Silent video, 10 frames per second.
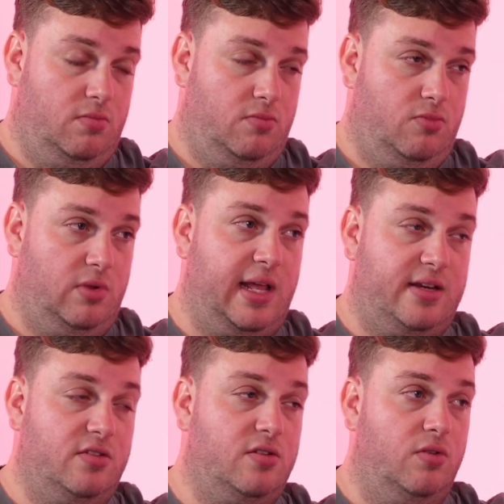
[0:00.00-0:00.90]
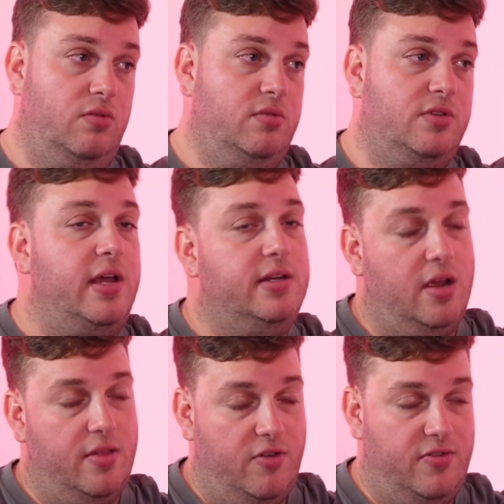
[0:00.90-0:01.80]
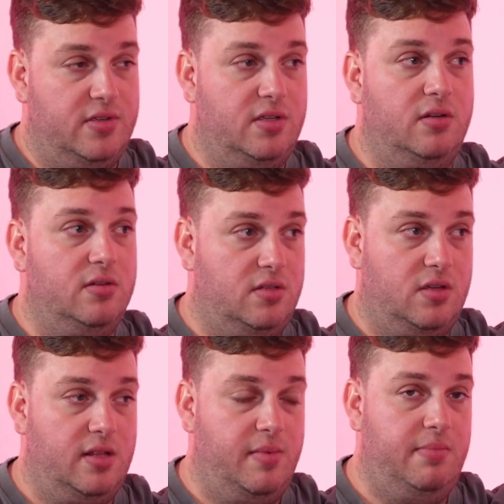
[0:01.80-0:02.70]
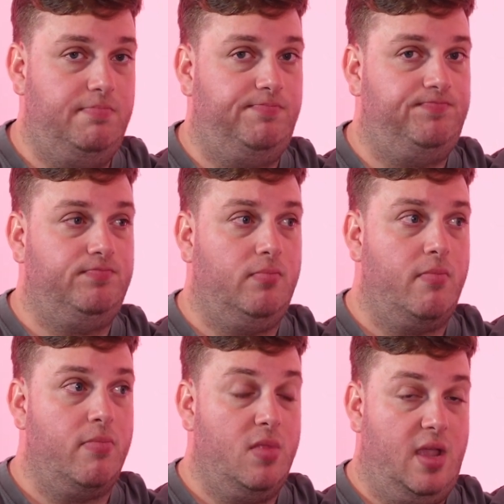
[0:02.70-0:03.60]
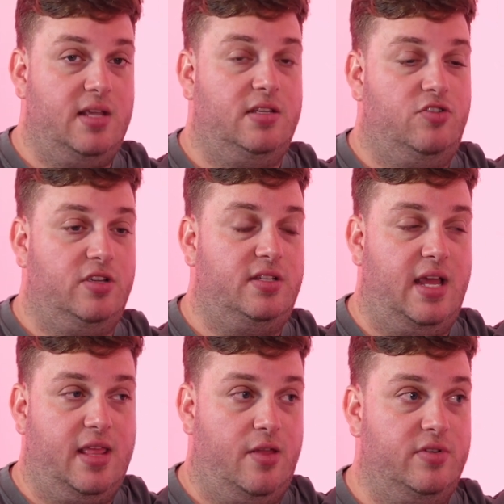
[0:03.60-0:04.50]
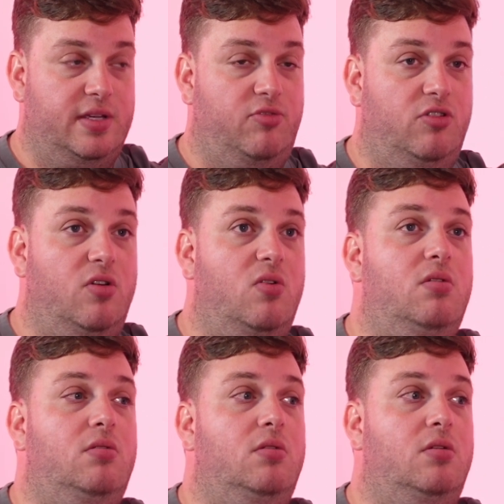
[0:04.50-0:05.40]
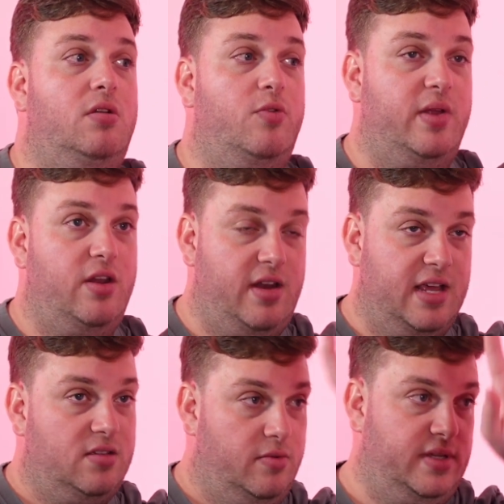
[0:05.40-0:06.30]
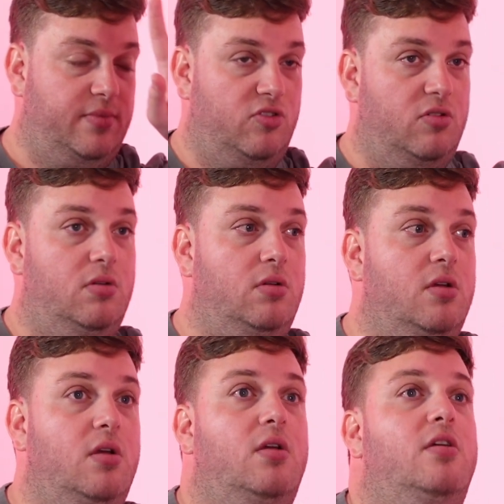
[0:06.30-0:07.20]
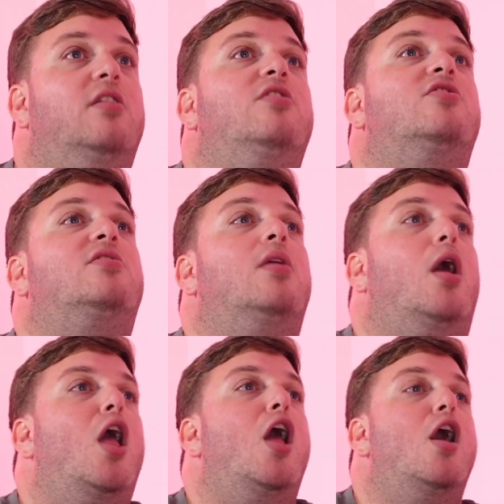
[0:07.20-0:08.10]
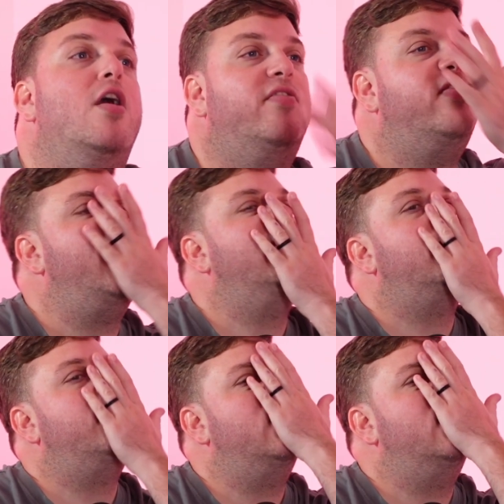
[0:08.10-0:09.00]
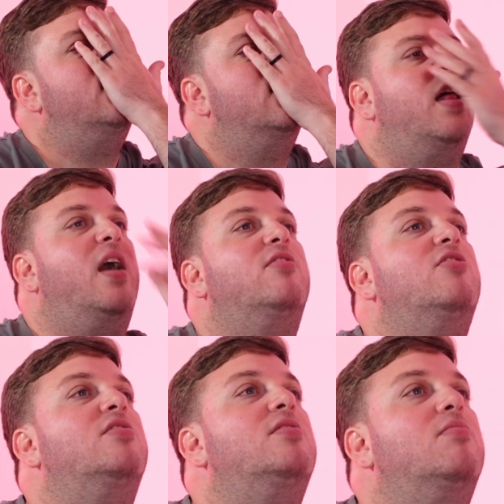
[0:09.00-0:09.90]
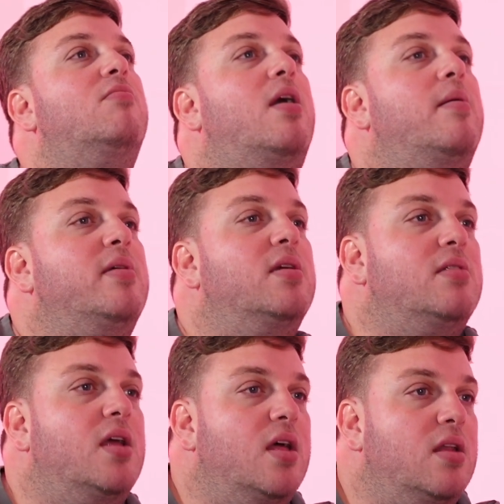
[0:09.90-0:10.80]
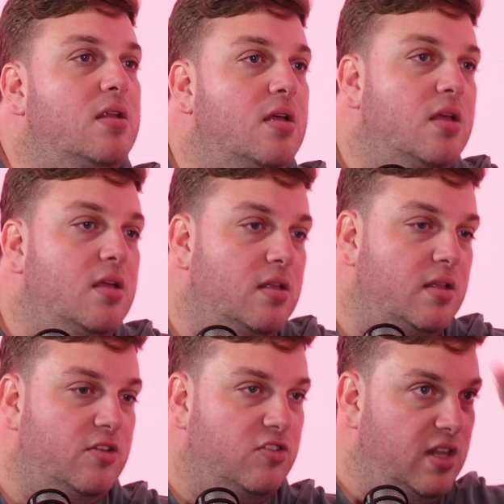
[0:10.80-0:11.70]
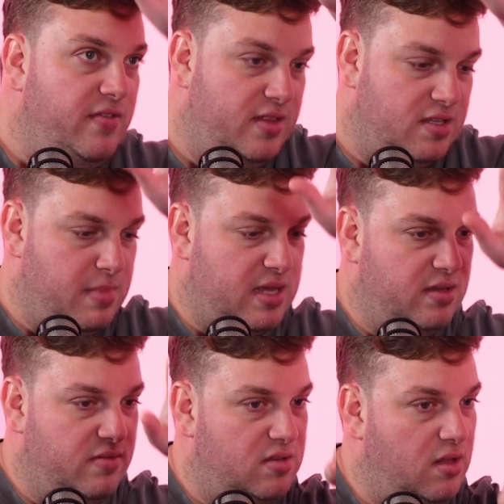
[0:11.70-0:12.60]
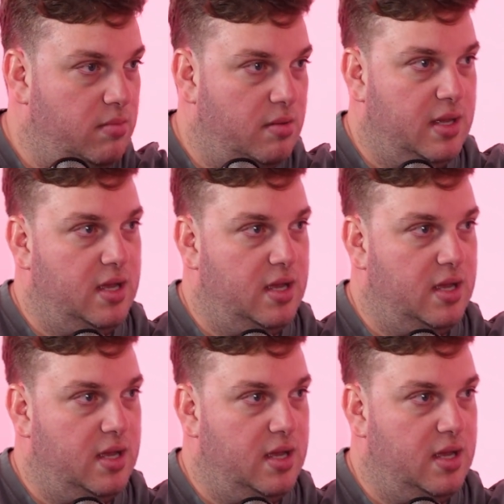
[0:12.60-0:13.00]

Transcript: were late to school, so I had to go to the office and sign them in. He's literally standing at the reception door, the window next to the reception door, just face up against the glass and just wiping it down and just leaving this massive slobber mark.